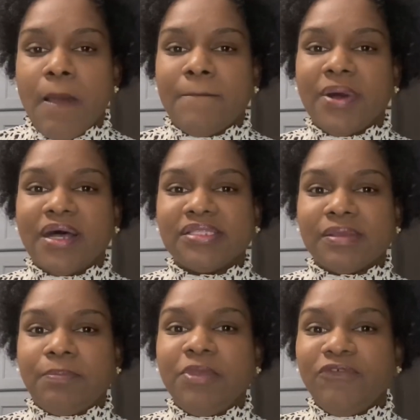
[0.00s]

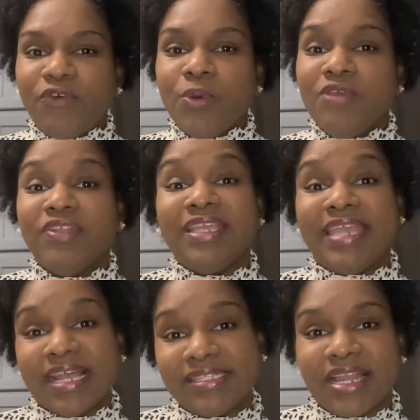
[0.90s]
but before we even
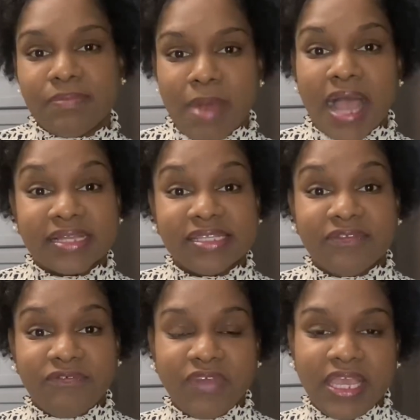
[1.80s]
get to that marketing
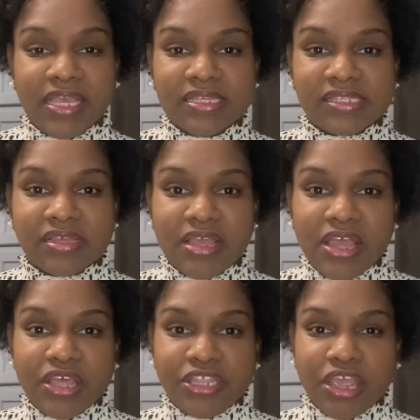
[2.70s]
phase,
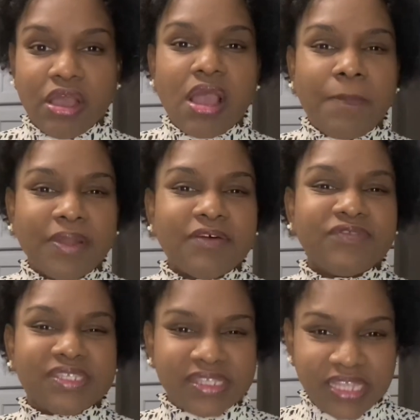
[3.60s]
there are a couple of
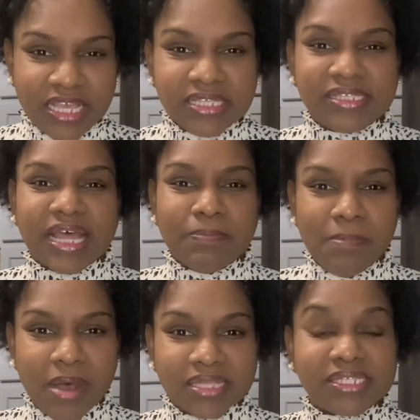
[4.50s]
things that
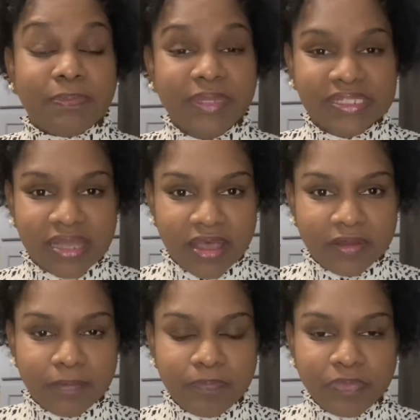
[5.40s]
must be done.
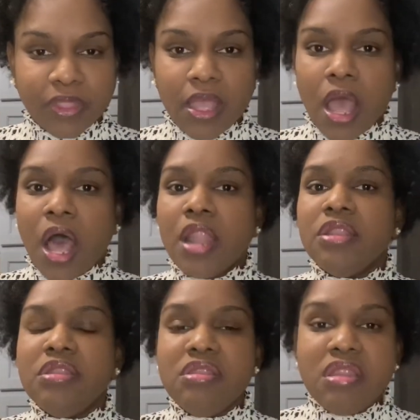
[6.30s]
A
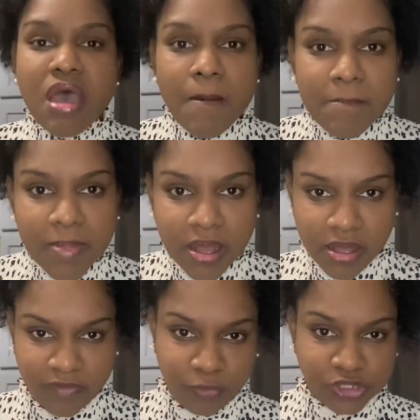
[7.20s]
number
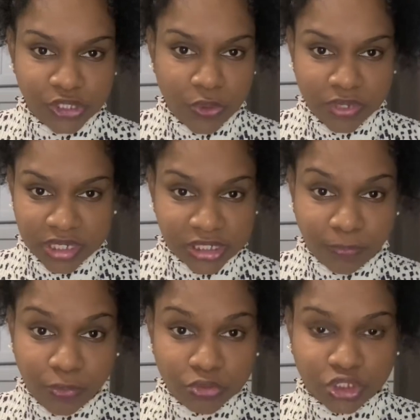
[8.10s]
of boutique owners
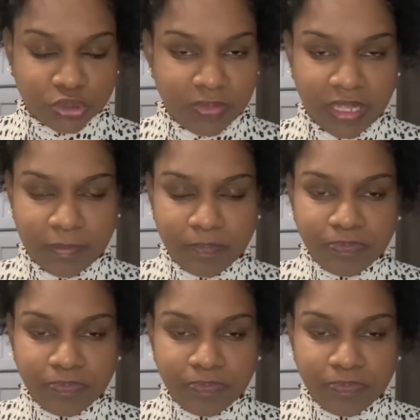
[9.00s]
approach me